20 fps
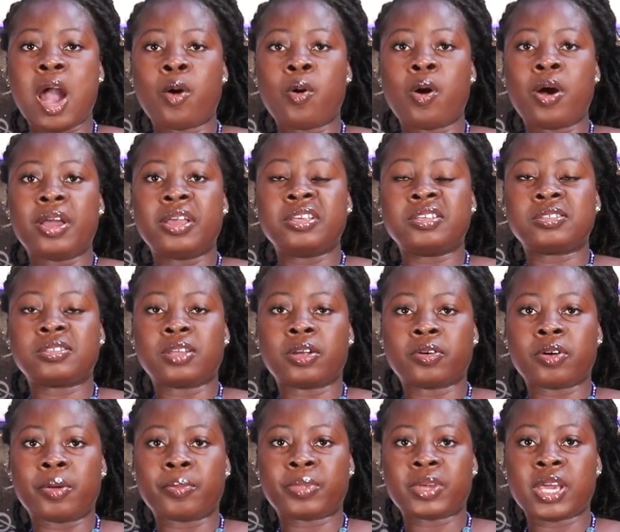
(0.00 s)
ewo
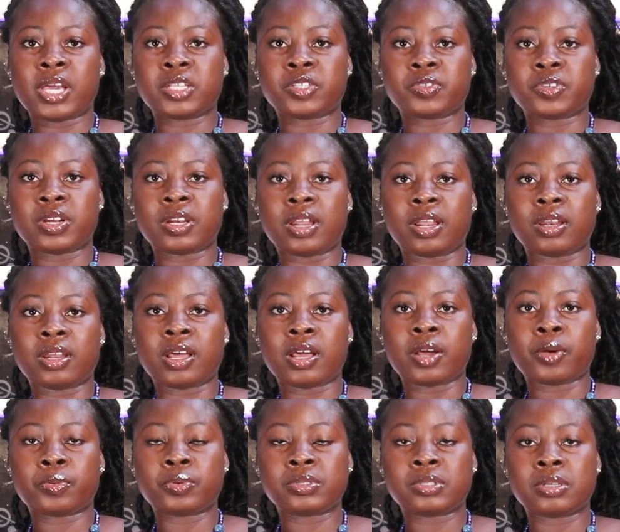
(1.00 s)
Instagram catchre nana
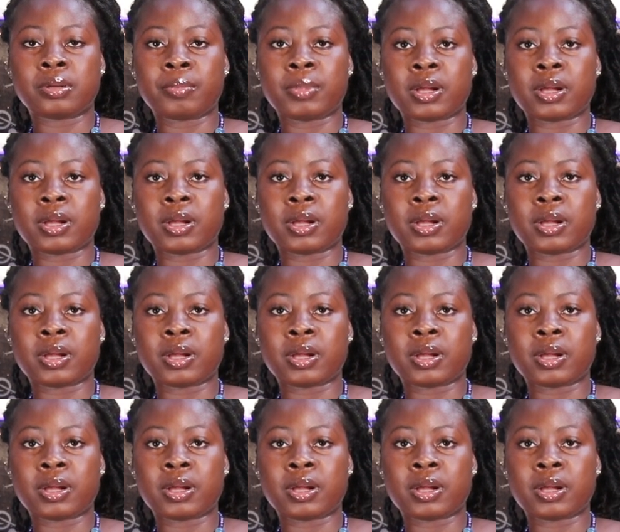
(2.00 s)
akusia